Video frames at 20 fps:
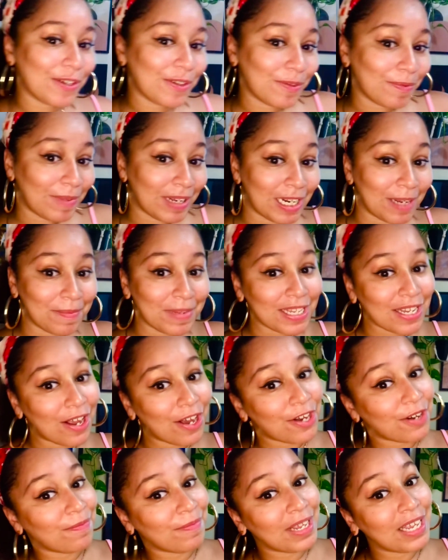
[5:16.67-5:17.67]
My name is
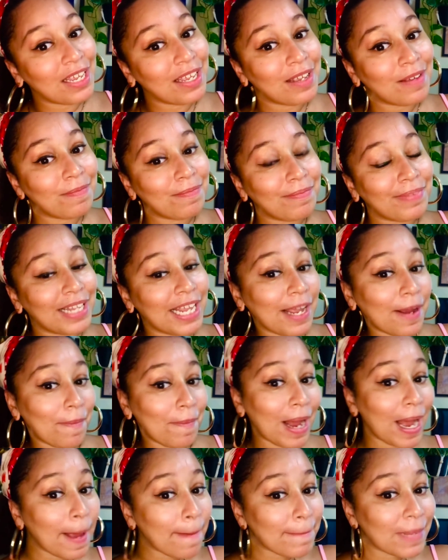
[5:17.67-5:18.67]
Autumn M, Plant
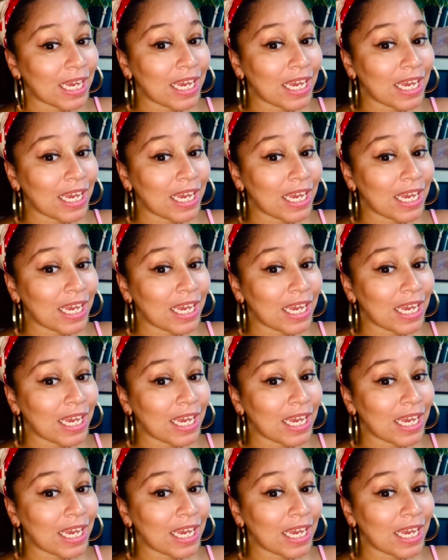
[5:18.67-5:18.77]
Mommy.